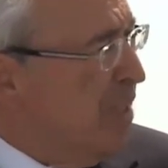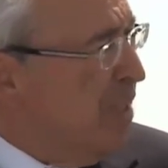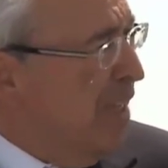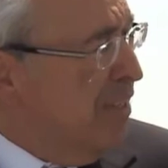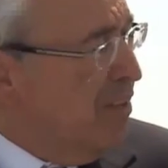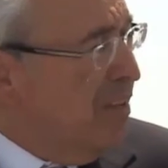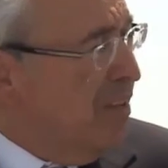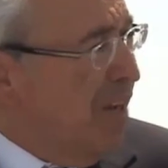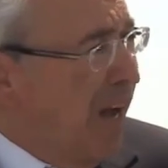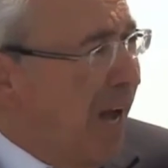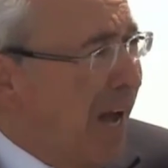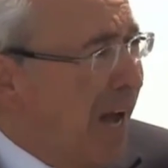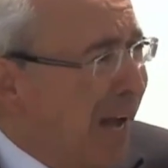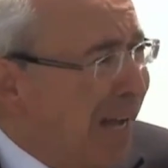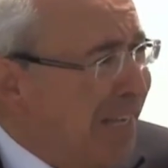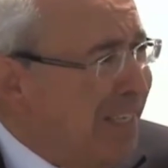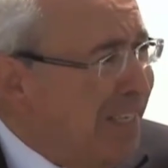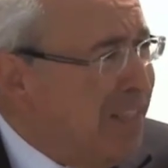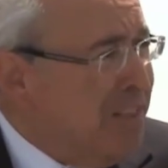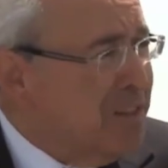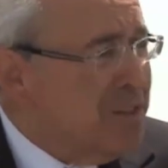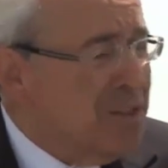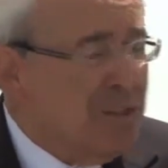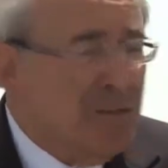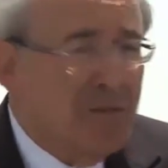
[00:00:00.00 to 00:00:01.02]
that the
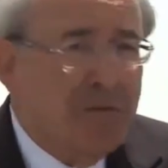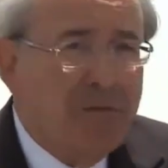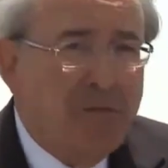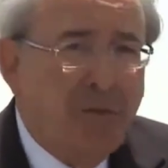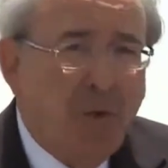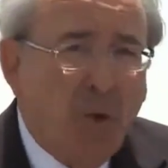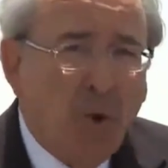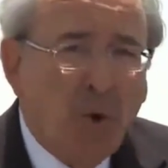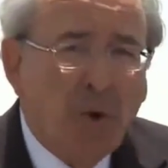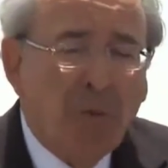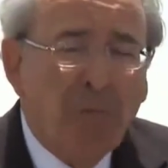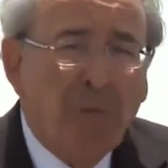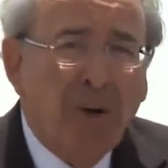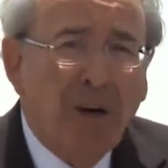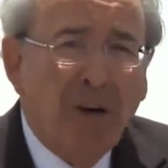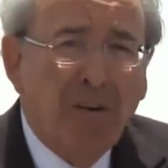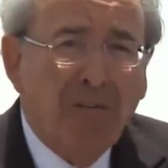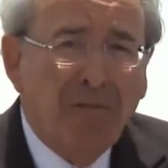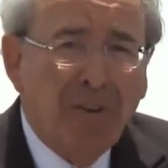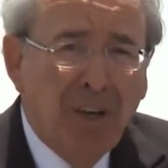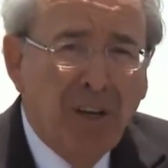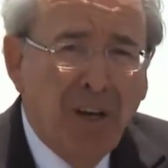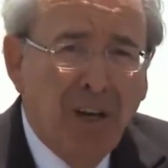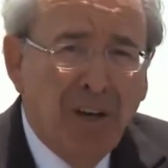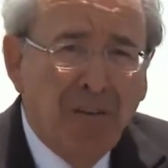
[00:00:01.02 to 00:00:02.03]
highest form
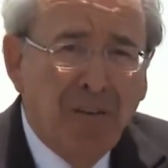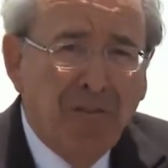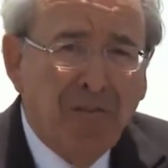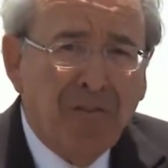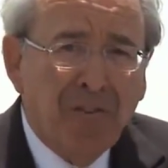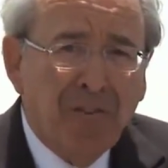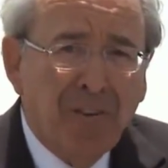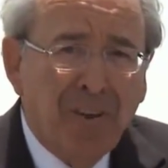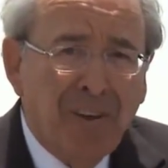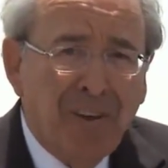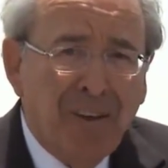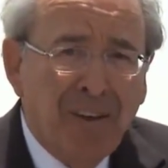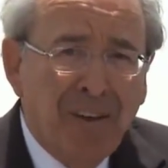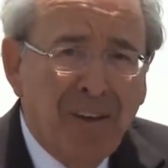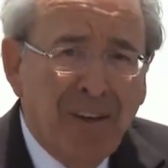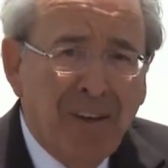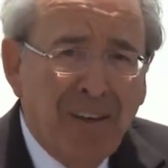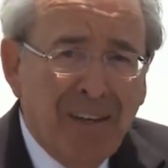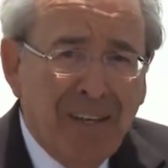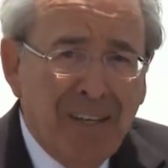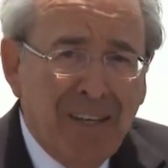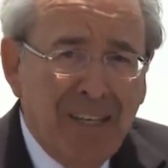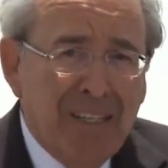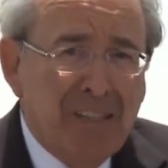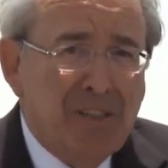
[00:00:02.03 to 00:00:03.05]
of love
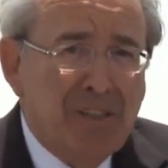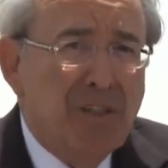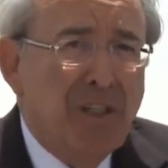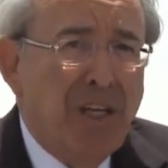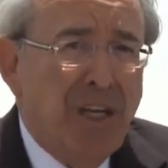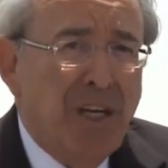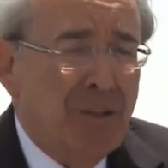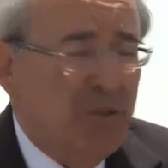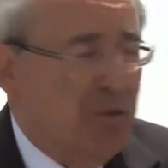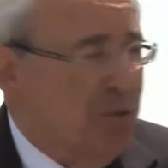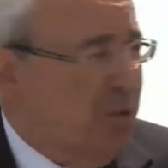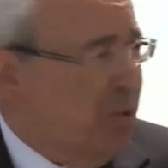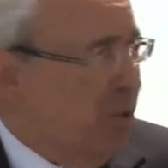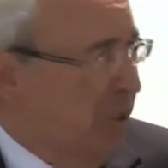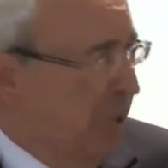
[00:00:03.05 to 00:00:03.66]
is not to